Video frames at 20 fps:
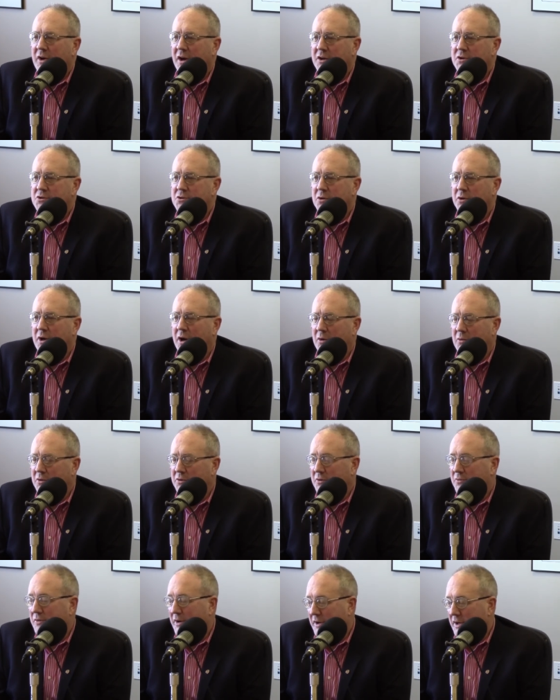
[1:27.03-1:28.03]
I joined. I
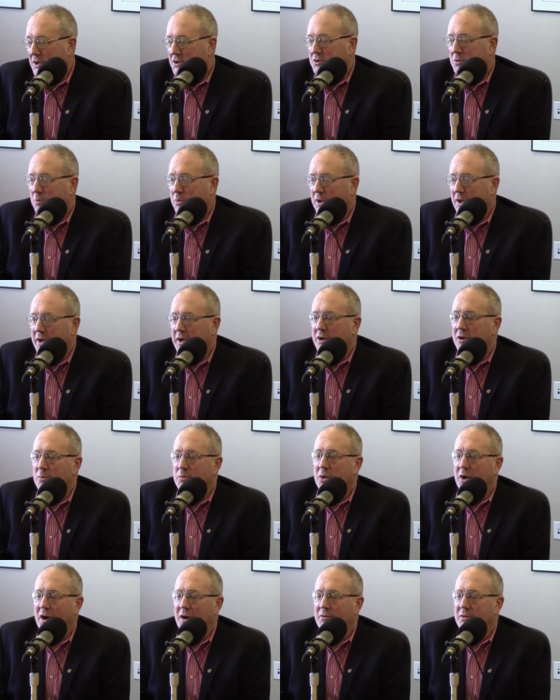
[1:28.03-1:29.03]
was a financial planner
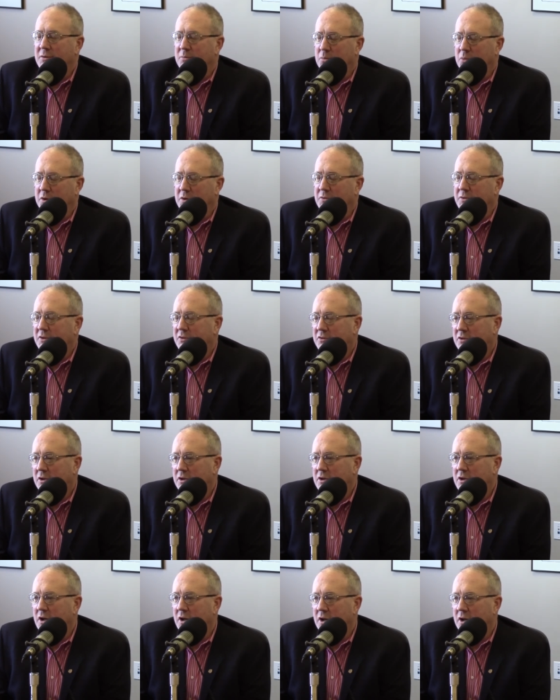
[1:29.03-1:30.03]
private
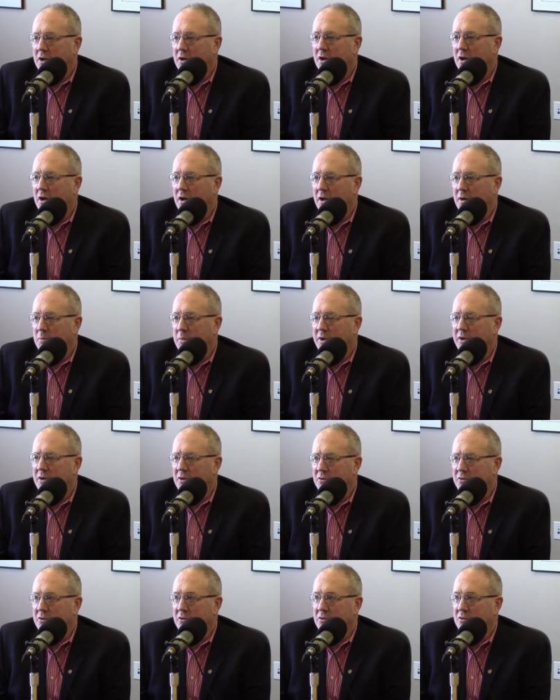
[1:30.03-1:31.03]
previously, and I have been
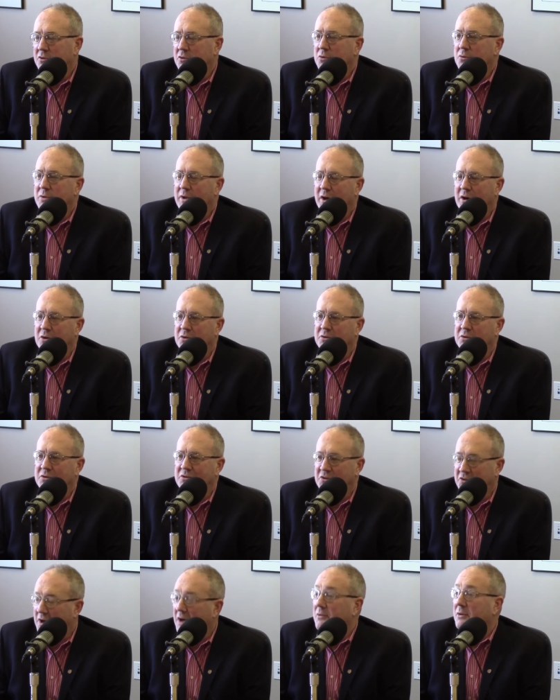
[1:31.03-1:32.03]
there since
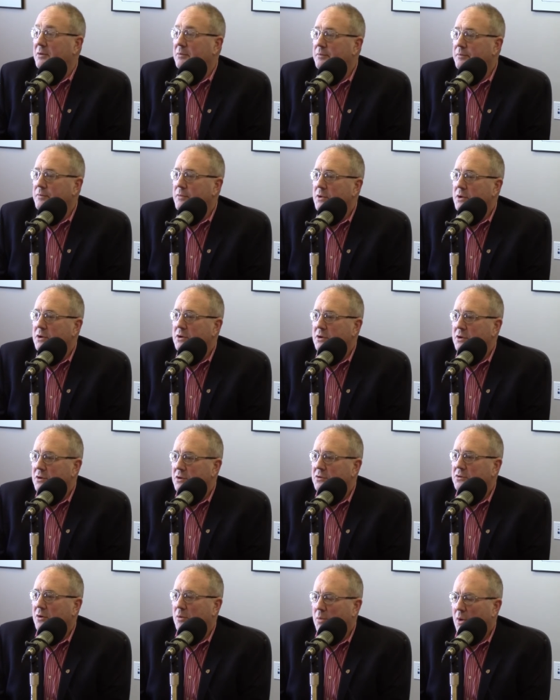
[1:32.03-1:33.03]
2007.
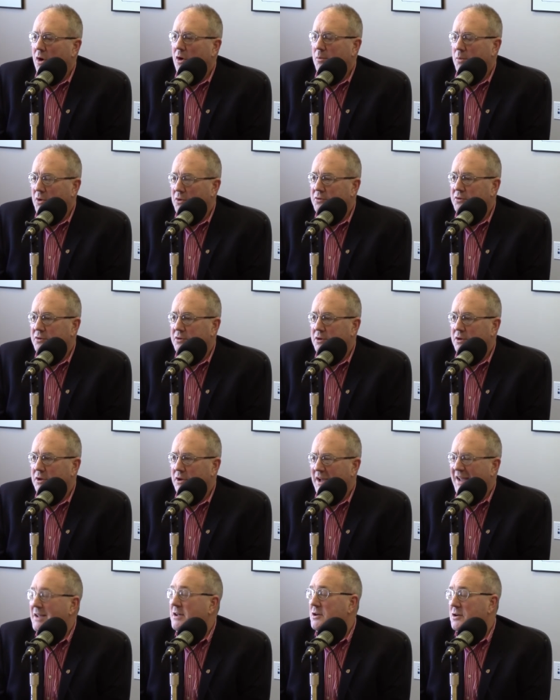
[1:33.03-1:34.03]
So almost uh,
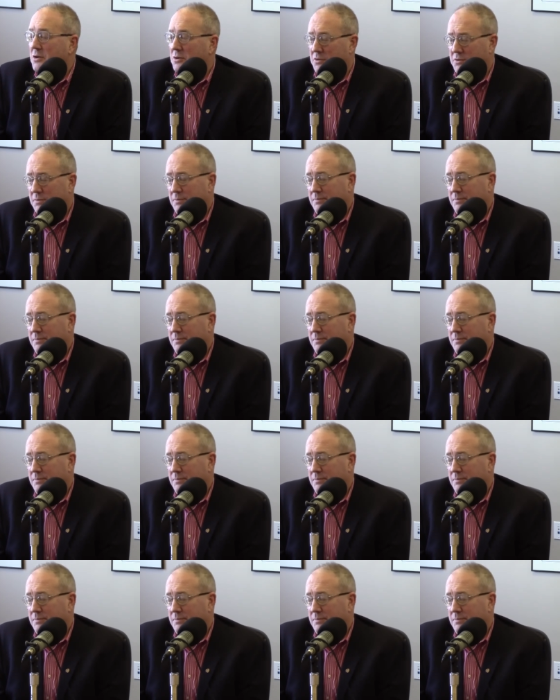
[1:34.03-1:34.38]
eight years.